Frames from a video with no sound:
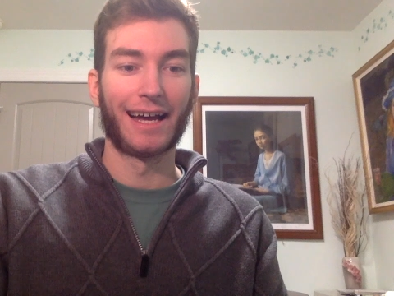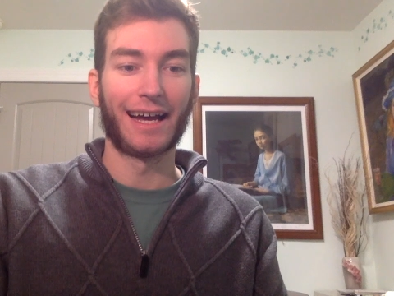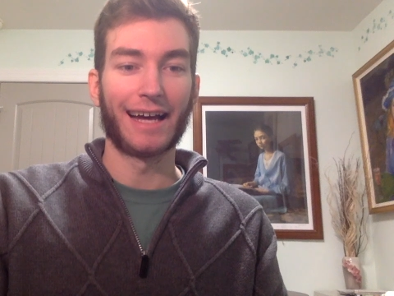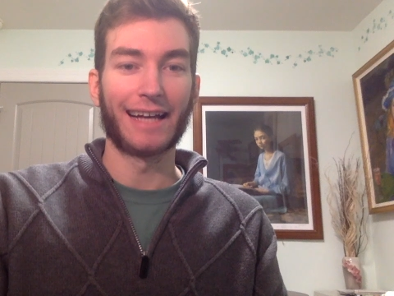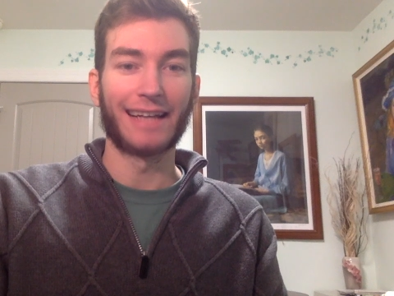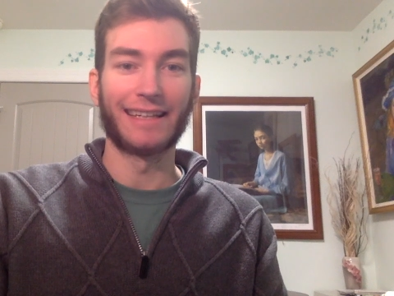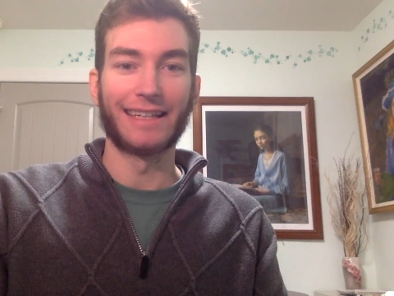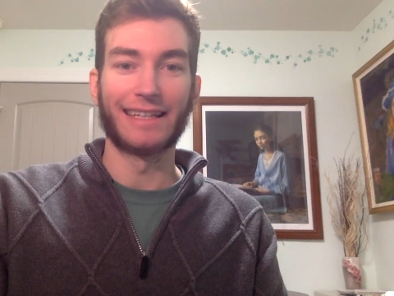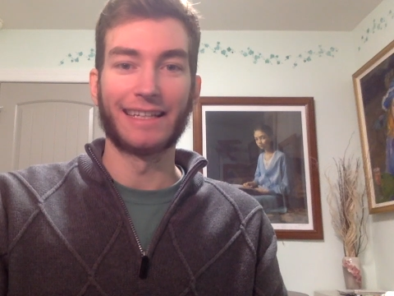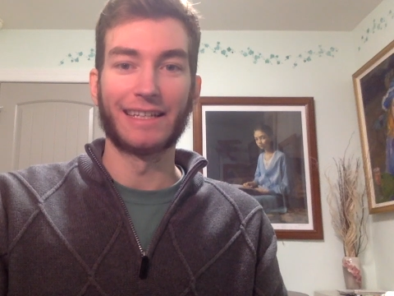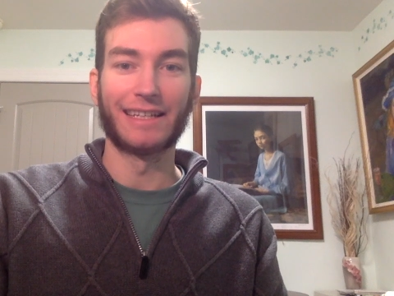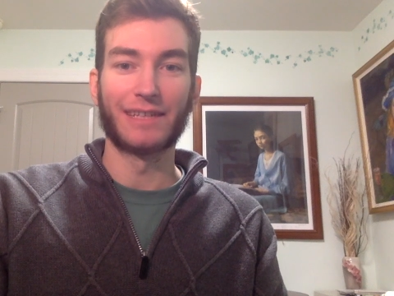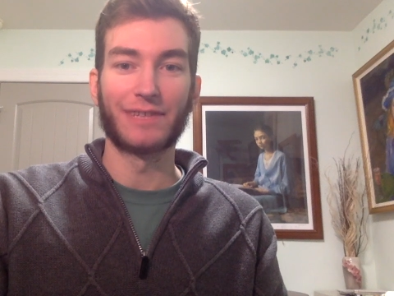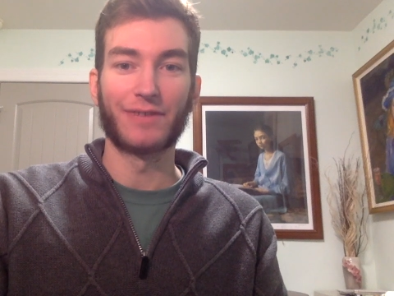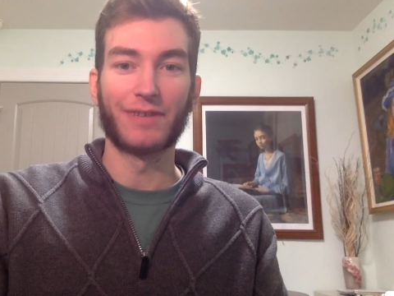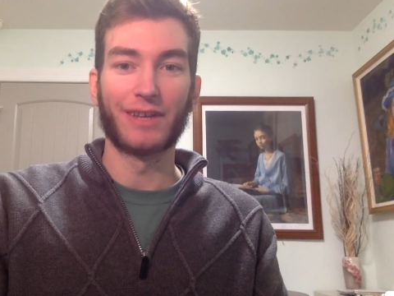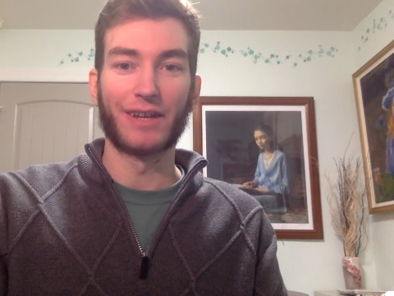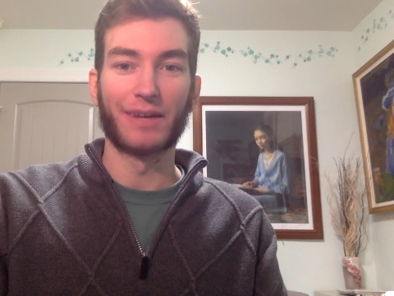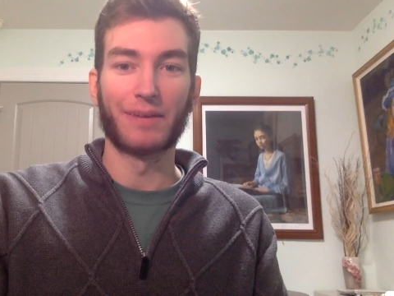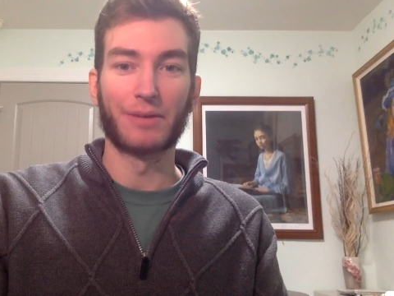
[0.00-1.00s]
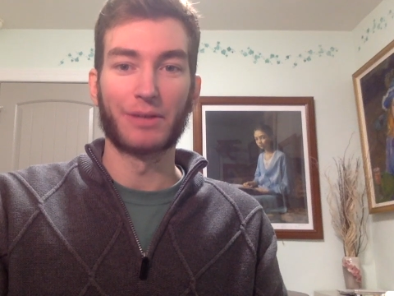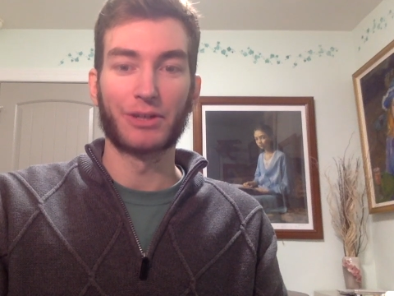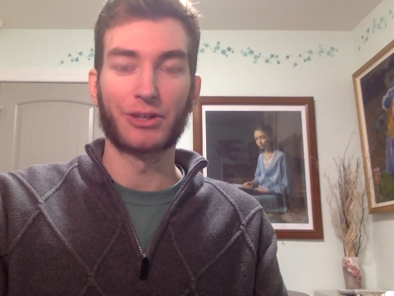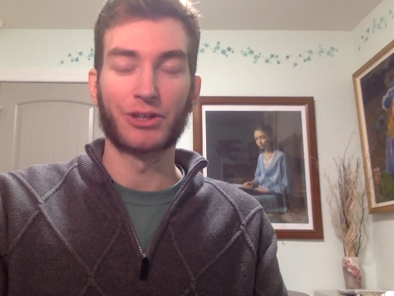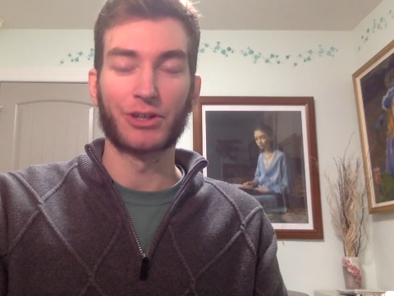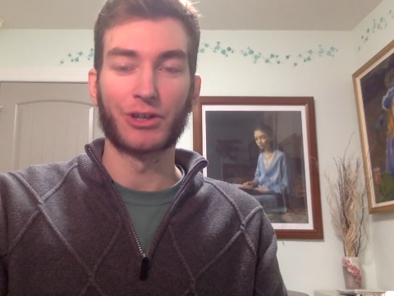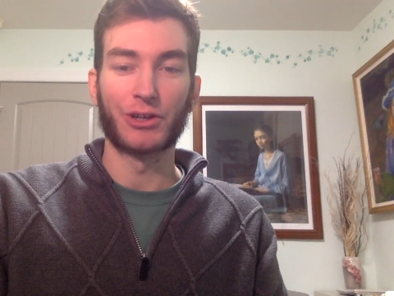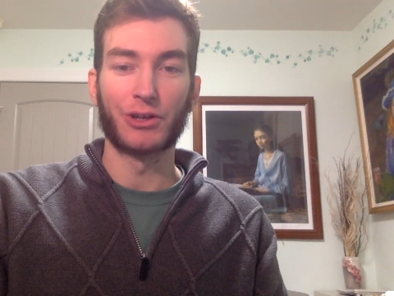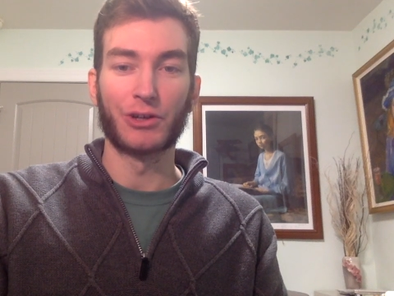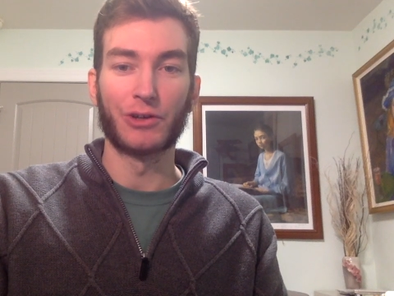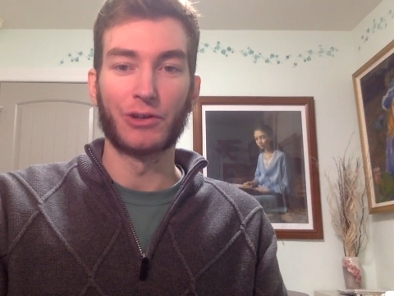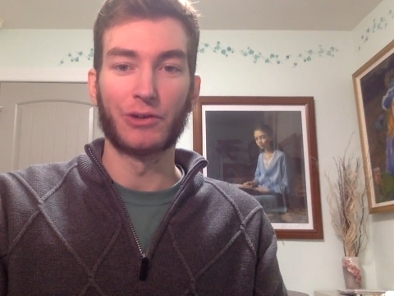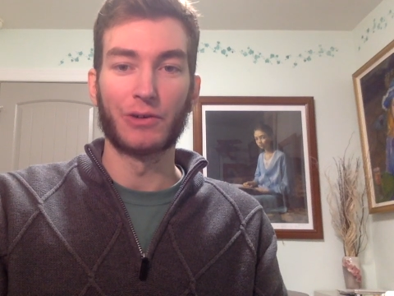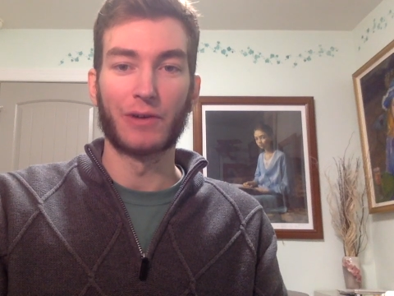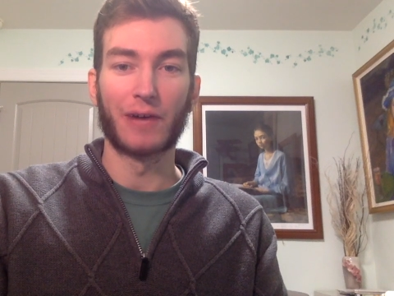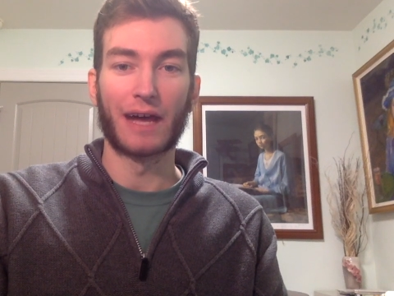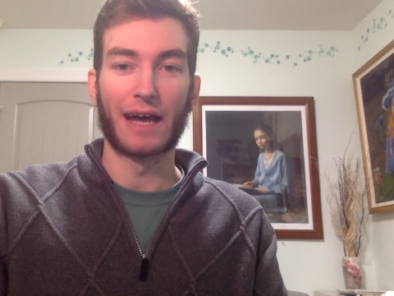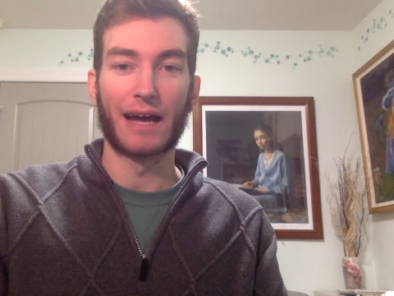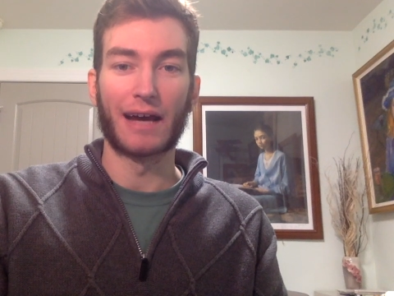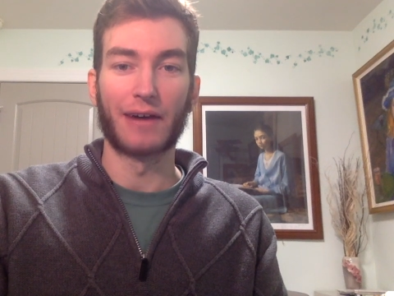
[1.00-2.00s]
Hi, in this video I'm going to show
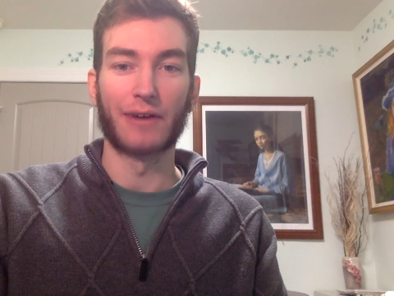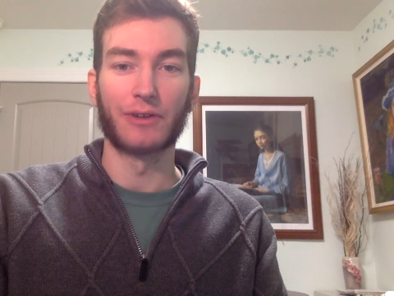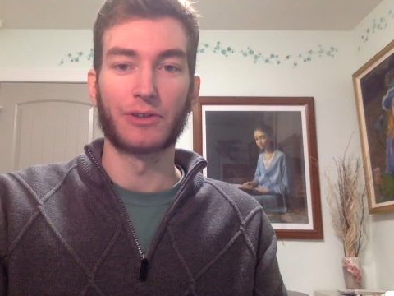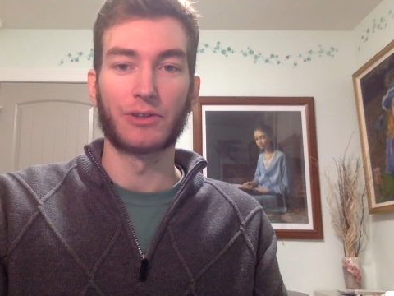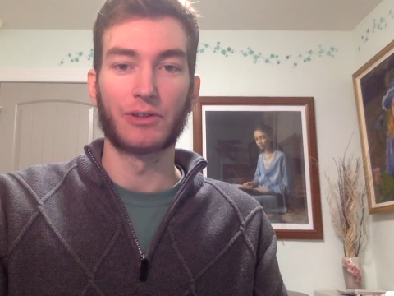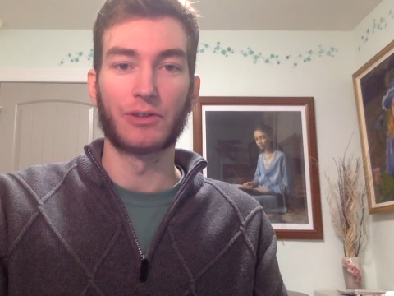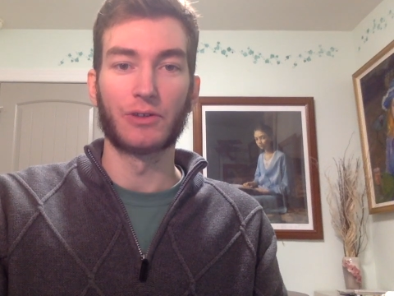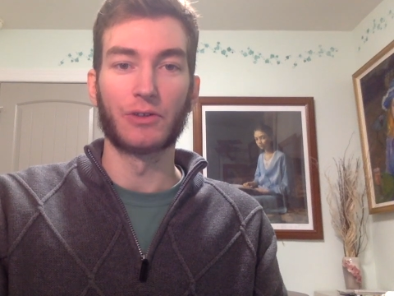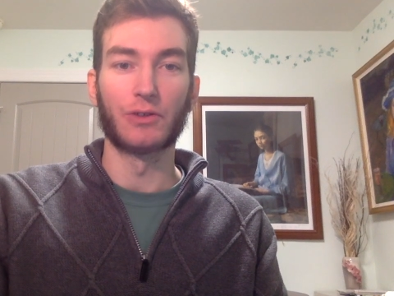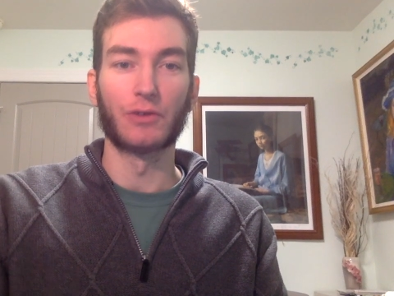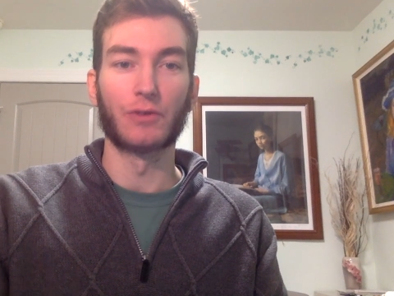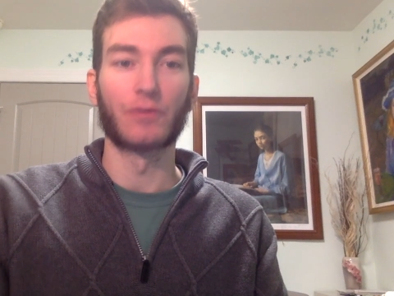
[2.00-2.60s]
you how to